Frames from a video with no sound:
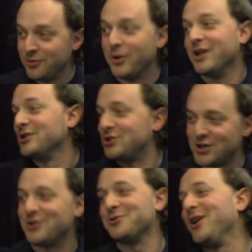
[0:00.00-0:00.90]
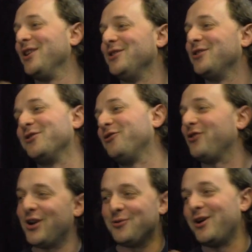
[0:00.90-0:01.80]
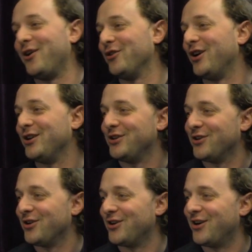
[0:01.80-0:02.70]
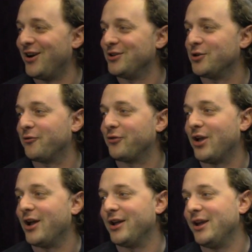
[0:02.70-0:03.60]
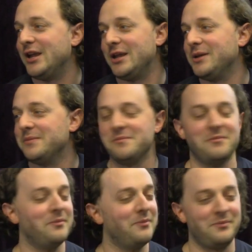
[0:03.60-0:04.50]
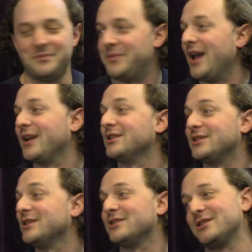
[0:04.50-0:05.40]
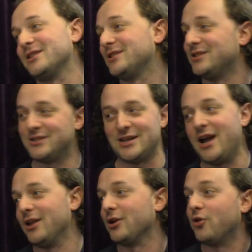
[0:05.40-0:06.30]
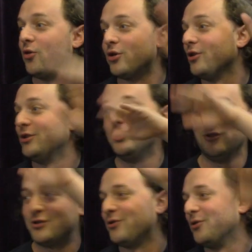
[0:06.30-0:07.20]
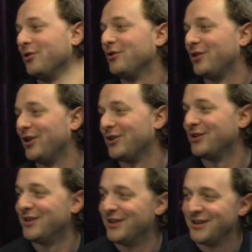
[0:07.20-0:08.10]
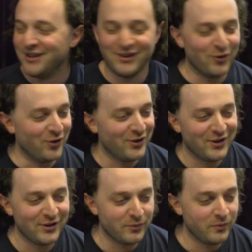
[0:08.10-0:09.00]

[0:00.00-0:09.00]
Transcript: wings too, and you can fly around on wow. your on your flying Peg Pegasus, yeah. alicorn, unicorn thing. All right, I like that.